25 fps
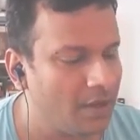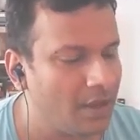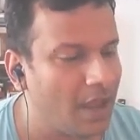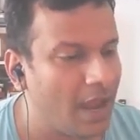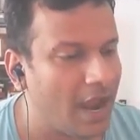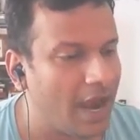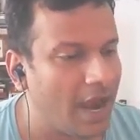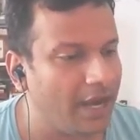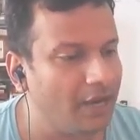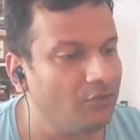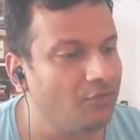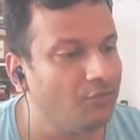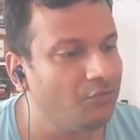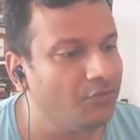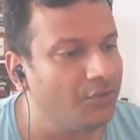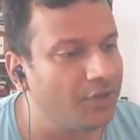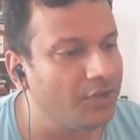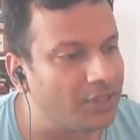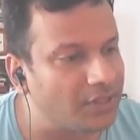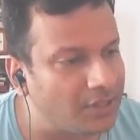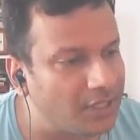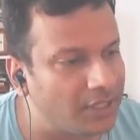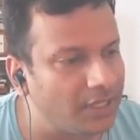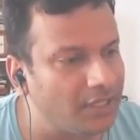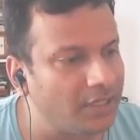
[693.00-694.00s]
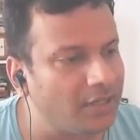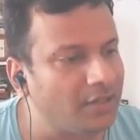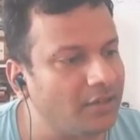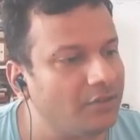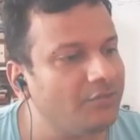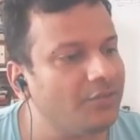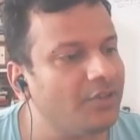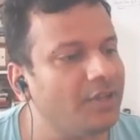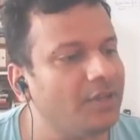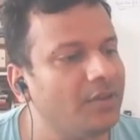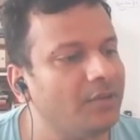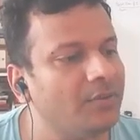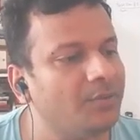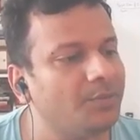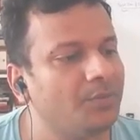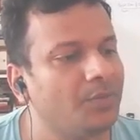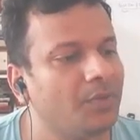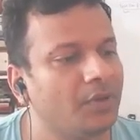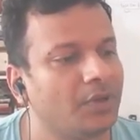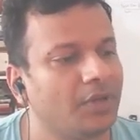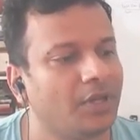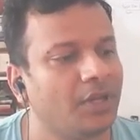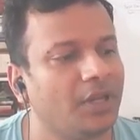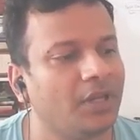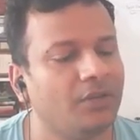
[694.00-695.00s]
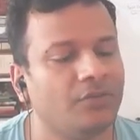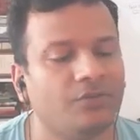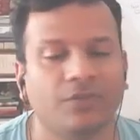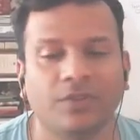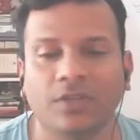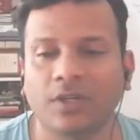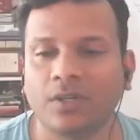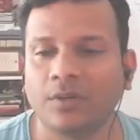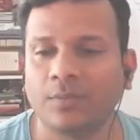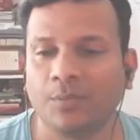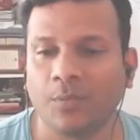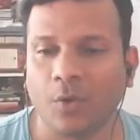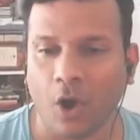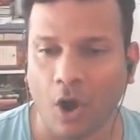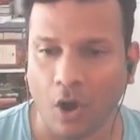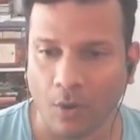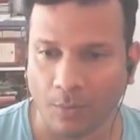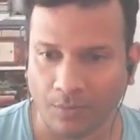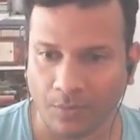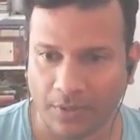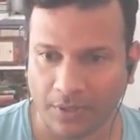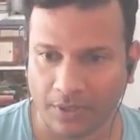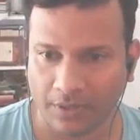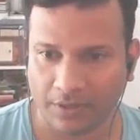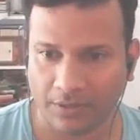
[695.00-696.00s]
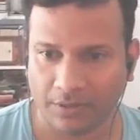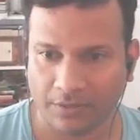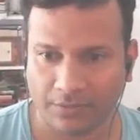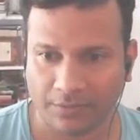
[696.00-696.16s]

and with it we give the prompt.